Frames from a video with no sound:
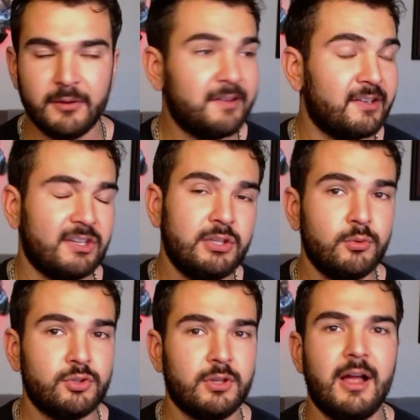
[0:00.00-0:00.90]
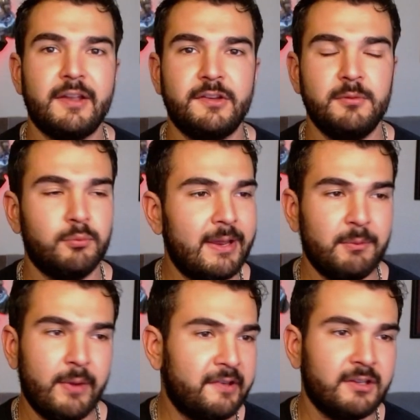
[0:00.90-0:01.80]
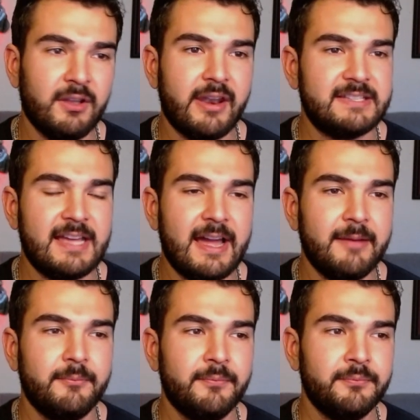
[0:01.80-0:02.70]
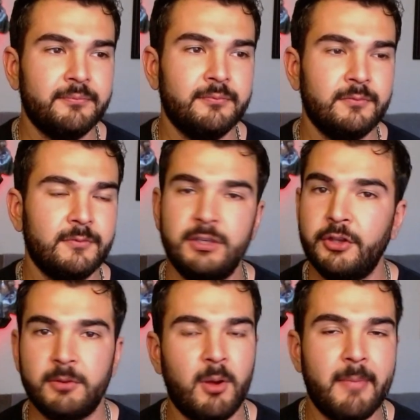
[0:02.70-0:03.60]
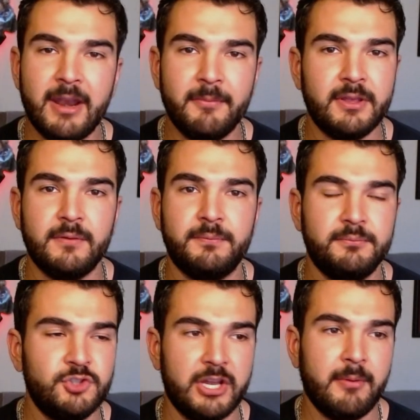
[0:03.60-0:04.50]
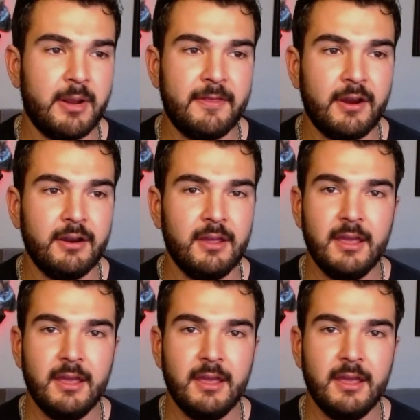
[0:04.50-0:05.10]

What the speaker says: That's a huge loss. You waste a lot of time, kill your momentum that you've generated there.